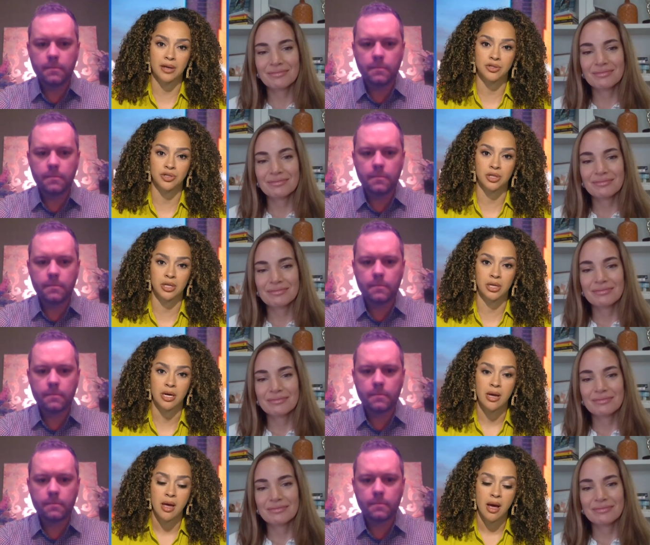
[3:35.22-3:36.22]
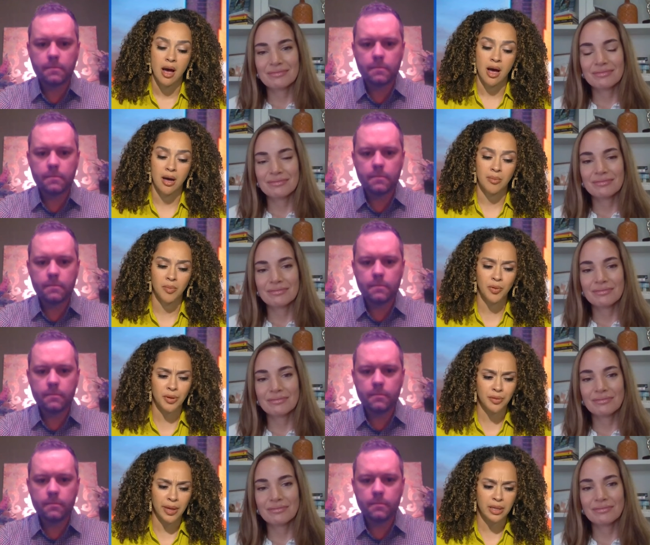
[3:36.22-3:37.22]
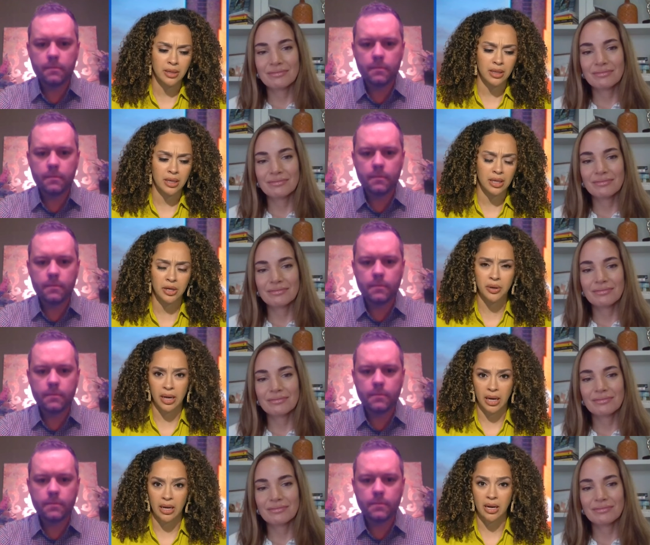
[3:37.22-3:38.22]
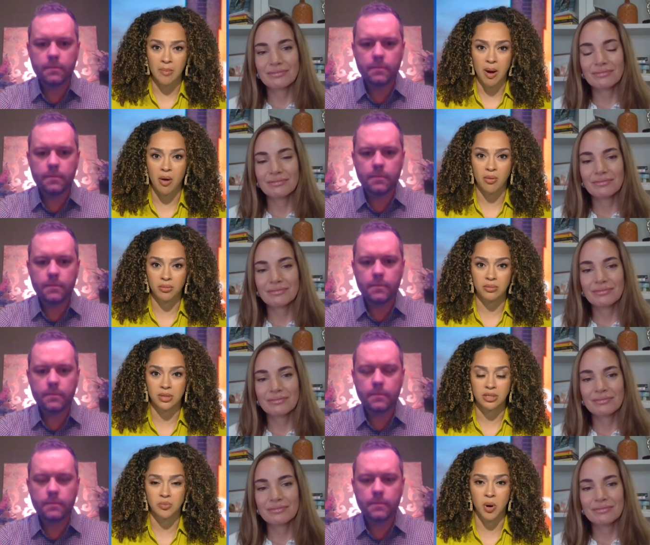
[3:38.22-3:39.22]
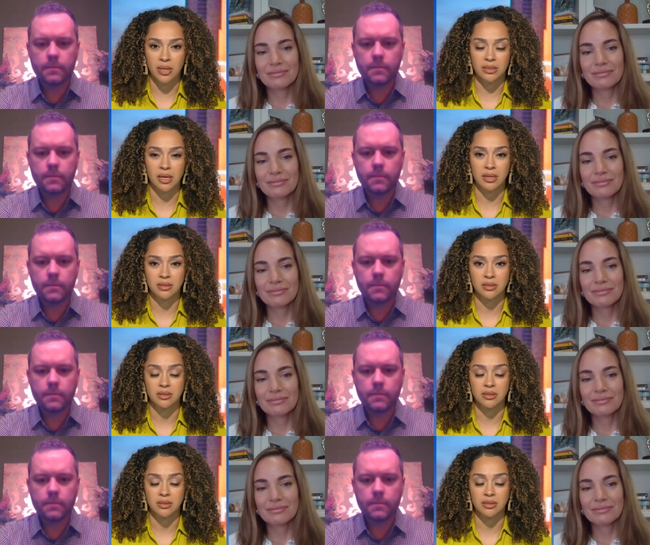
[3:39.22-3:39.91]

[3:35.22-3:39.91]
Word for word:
Speaker 1: you're um, more than likely hearing about this process?